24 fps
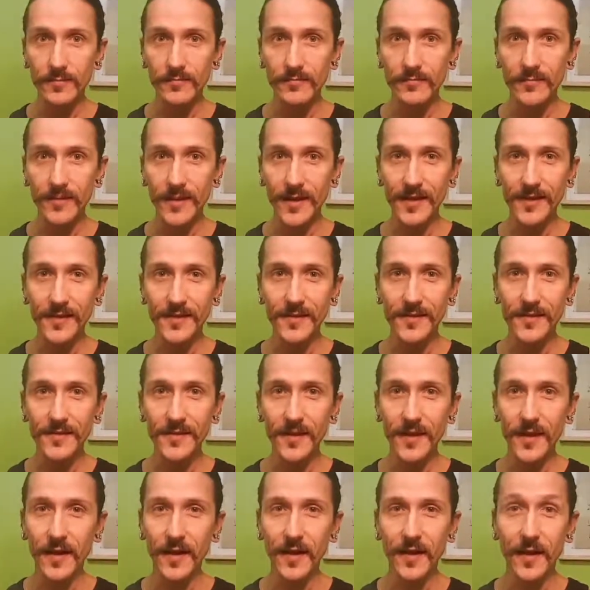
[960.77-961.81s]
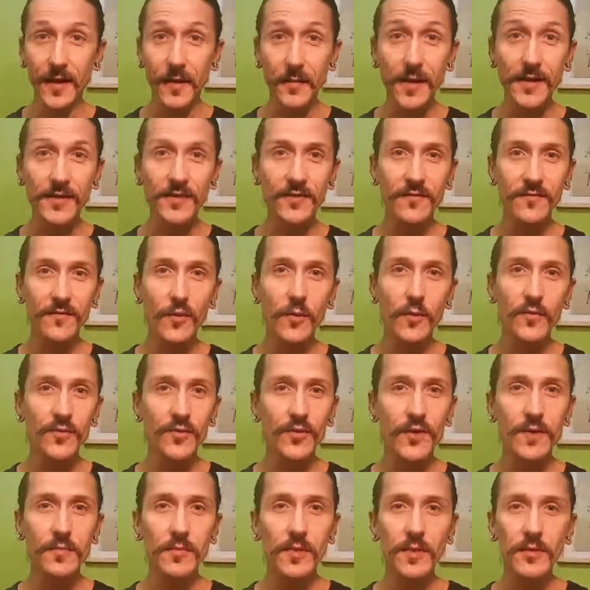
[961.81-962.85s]
is an amazing form of
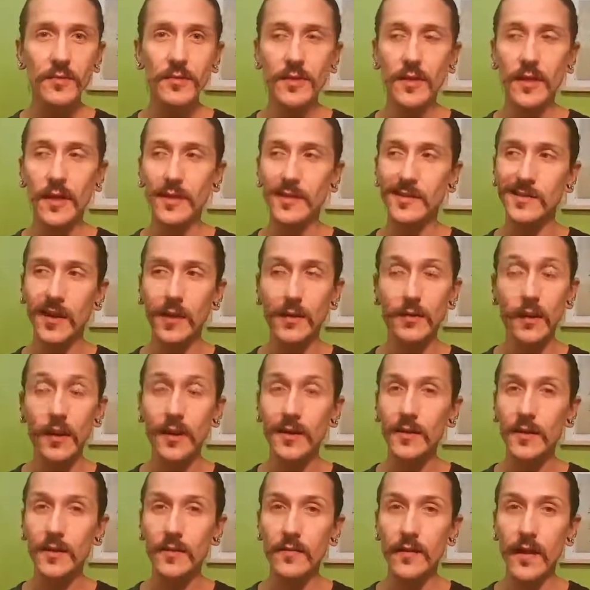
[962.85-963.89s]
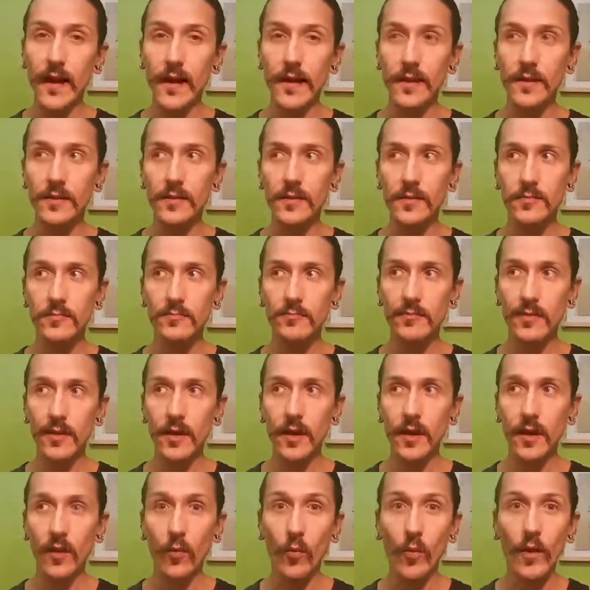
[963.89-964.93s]
treatment, it's unlikely that
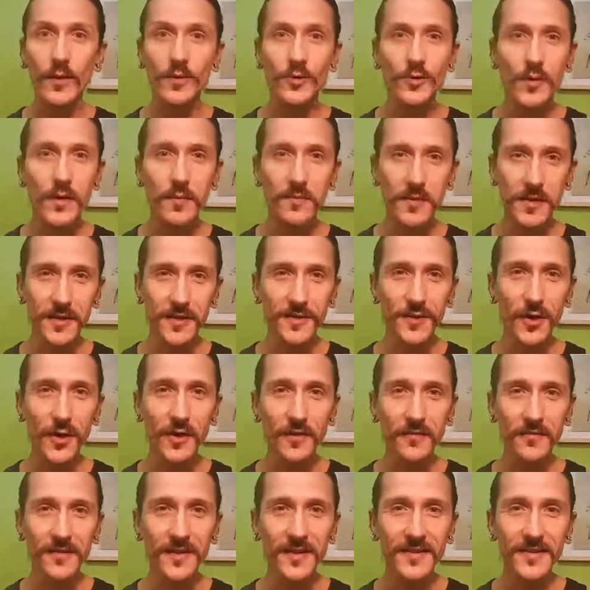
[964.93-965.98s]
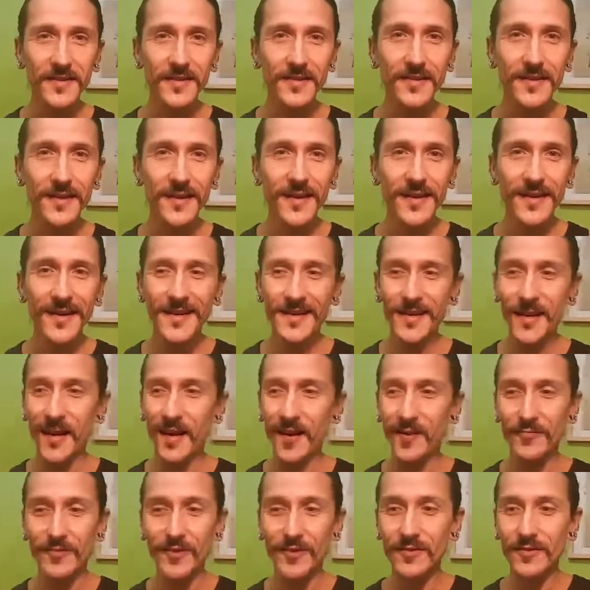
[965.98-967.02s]
one treatment is going to fix it.
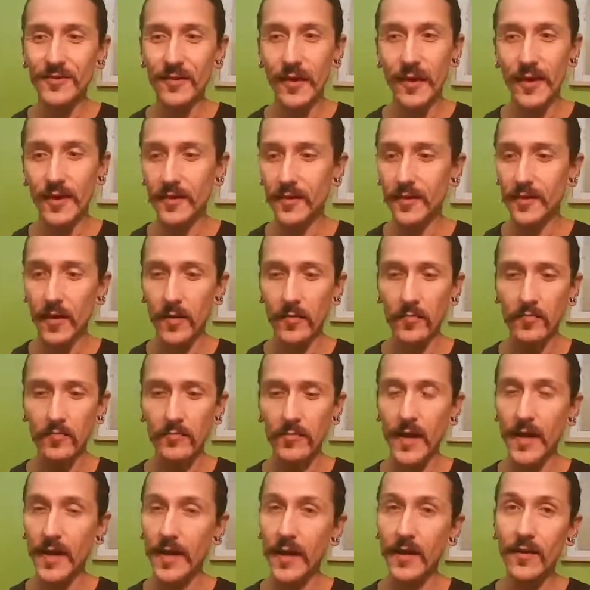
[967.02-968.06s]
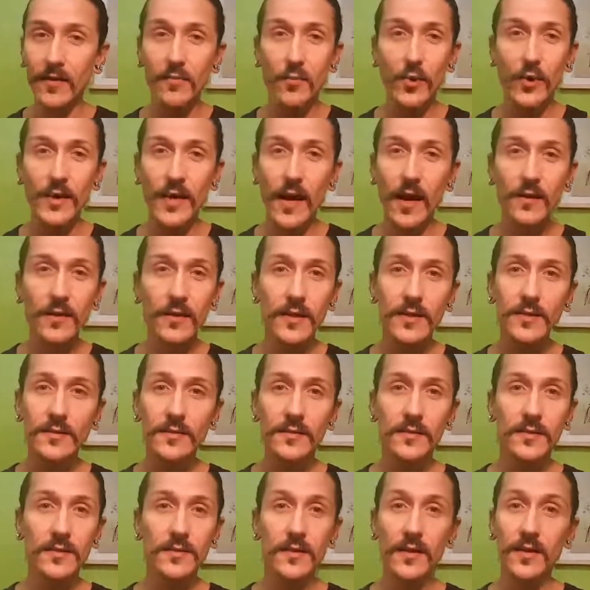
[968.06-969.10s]
Just like many other
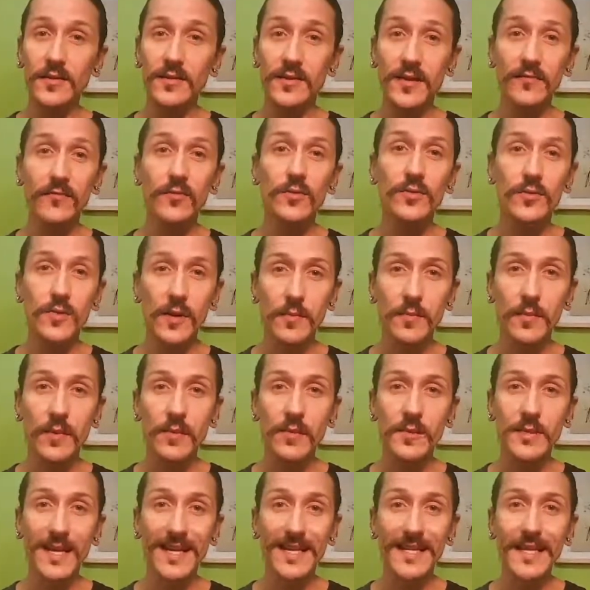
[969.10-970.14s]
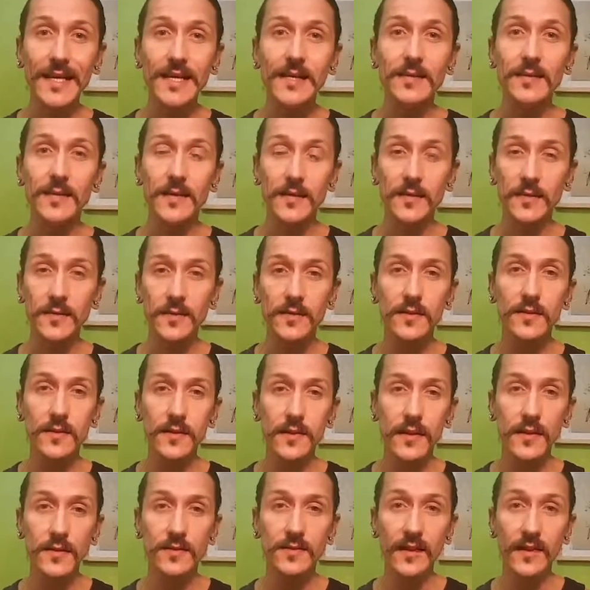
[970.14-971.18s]
modalities, several treatments at least
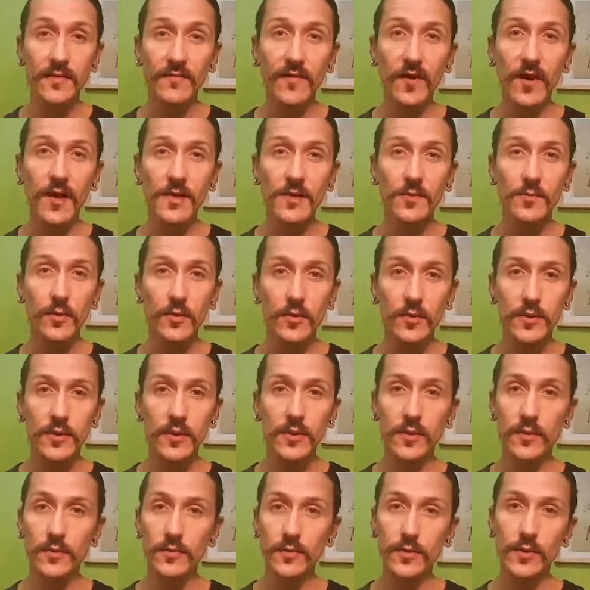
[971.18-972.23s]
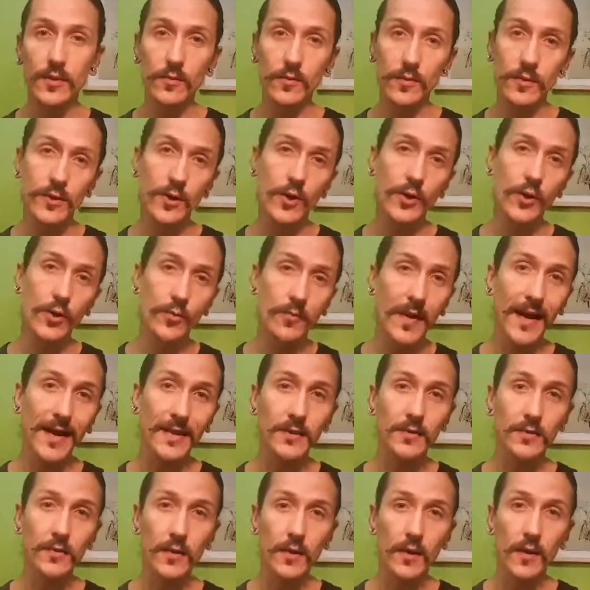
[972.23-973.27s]
is advisable to return you back
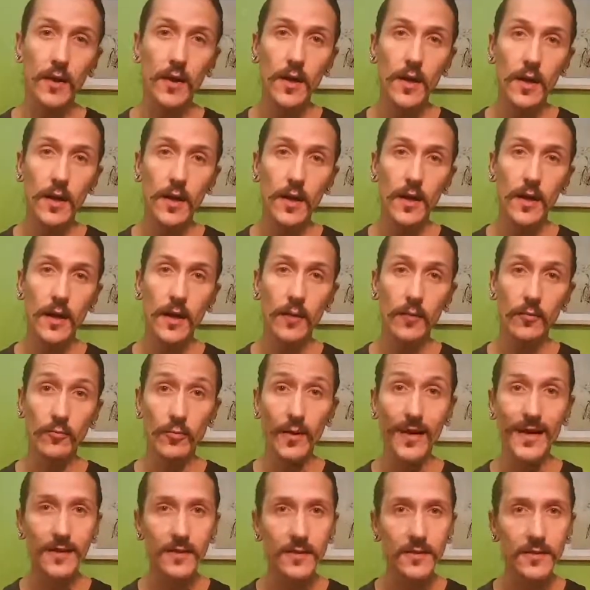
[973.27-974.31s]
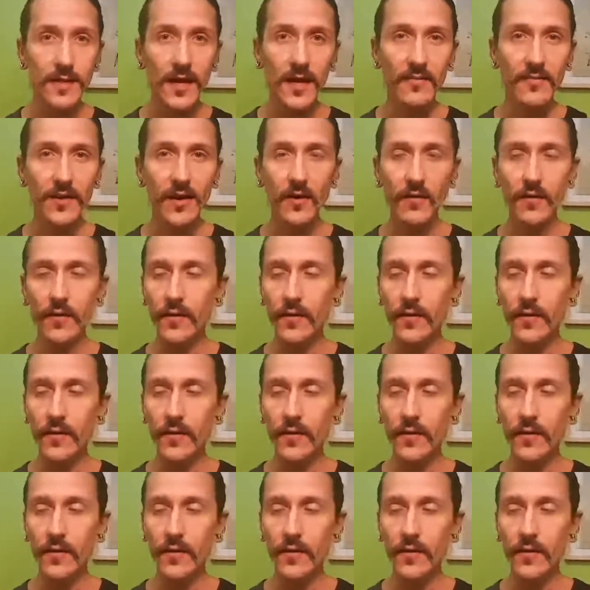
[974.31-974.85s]
to a regular state of health.